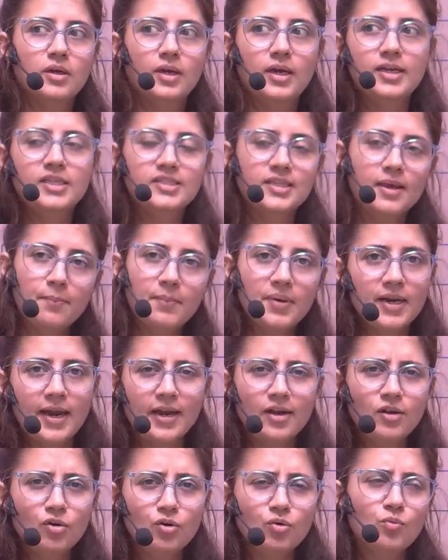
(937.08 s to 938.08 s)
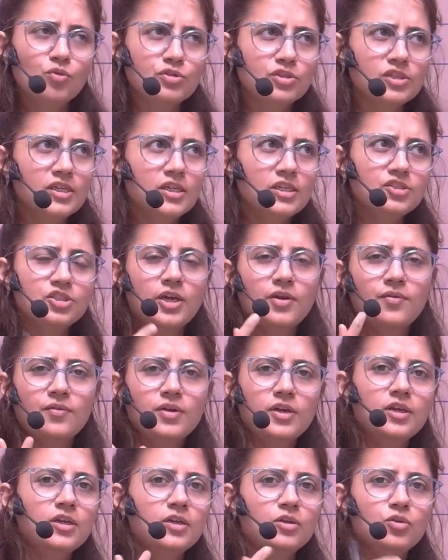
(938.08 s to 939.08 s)
In December end or mostly in
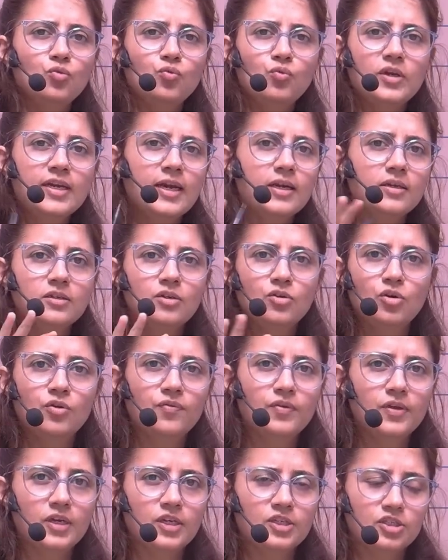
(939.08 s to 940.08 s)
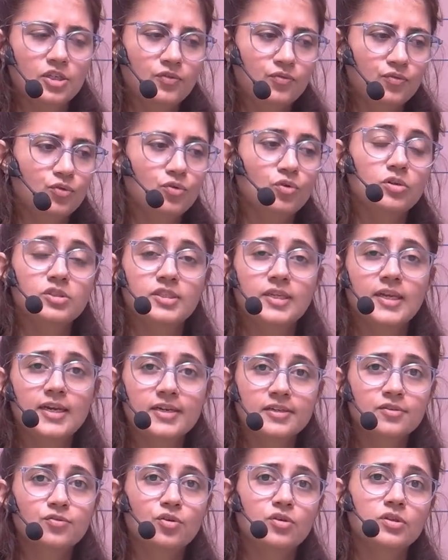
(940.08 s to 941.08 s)
January, you will get the notification if you got
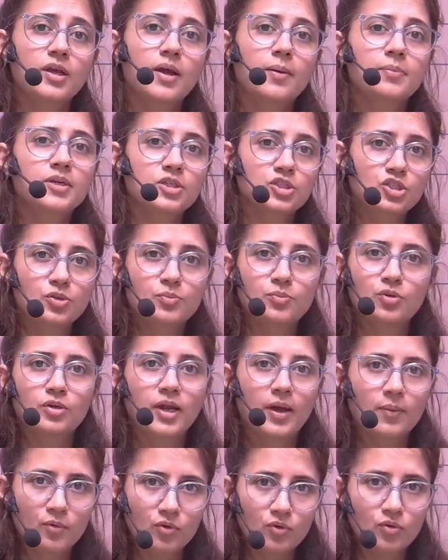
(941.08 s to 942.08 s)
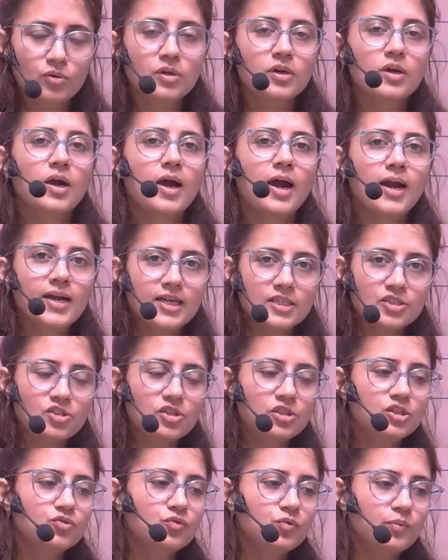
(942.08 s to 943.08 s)
selected for the apprenticeship program or not. And
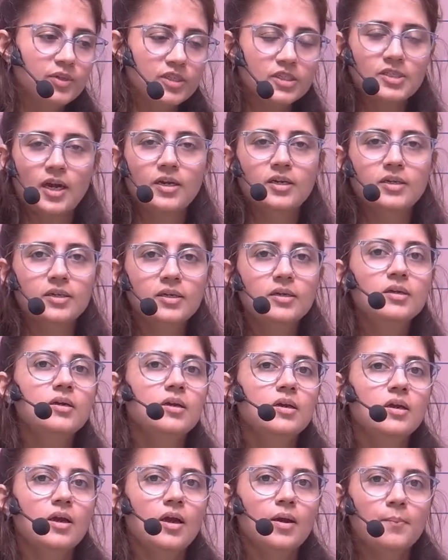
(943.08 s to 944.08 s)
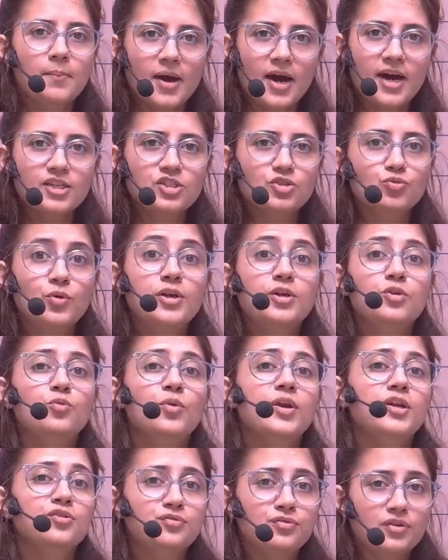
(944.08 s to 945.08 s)
actually, this would be started in March
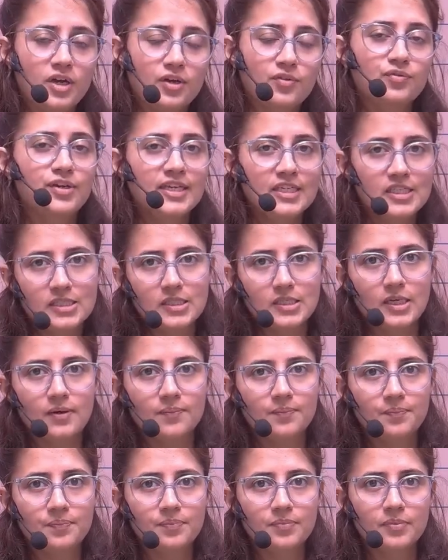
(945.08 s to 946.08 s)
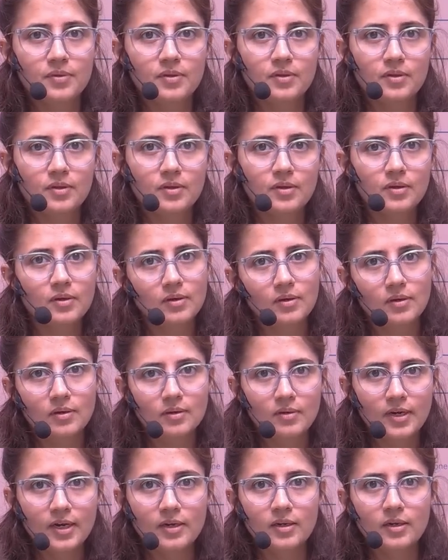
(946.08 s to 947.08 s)
2025 next year,
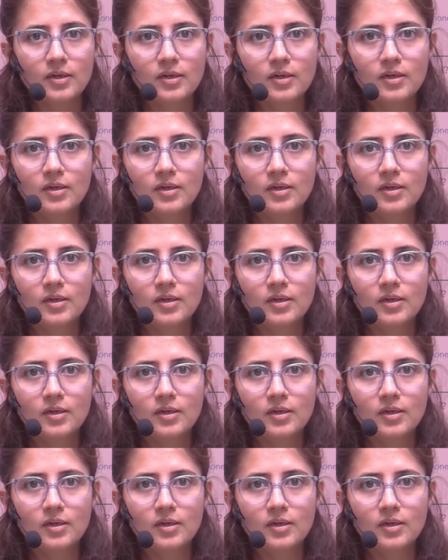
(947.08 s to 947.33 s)
right?